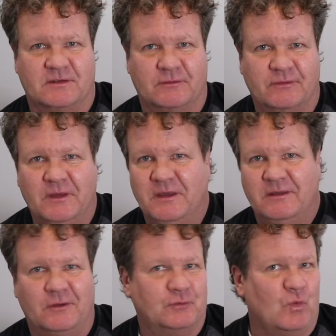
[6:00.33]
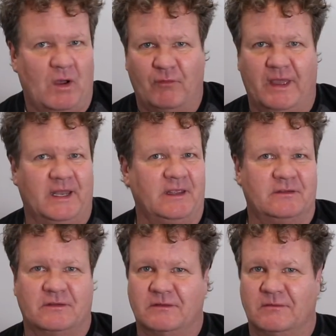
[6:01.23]
of
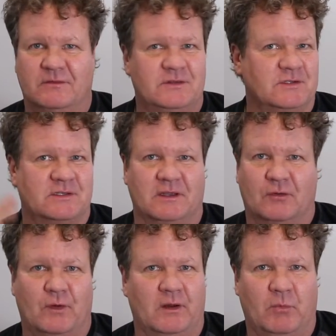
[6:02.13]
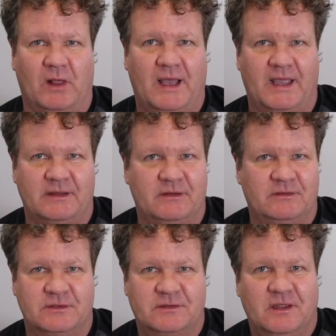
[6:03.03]
1280s and just incredible height.
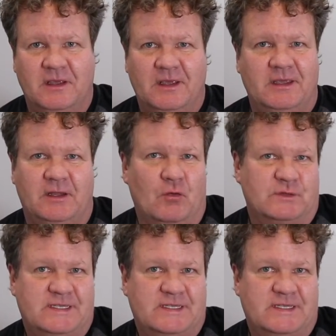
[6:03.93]
You don't